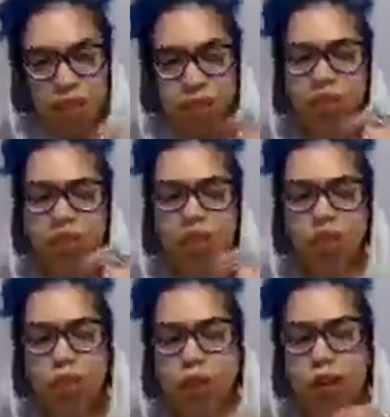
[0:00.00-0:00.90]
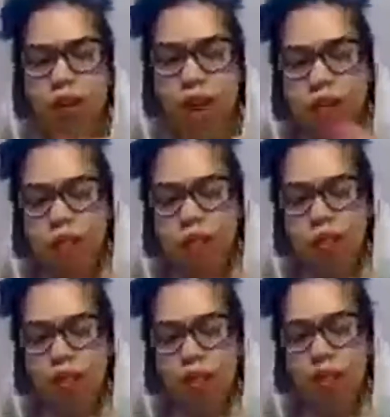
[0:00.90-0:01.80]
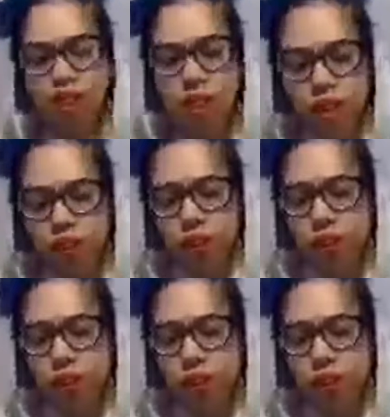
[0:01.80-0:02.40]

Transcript: Because if you allow them to come in clearly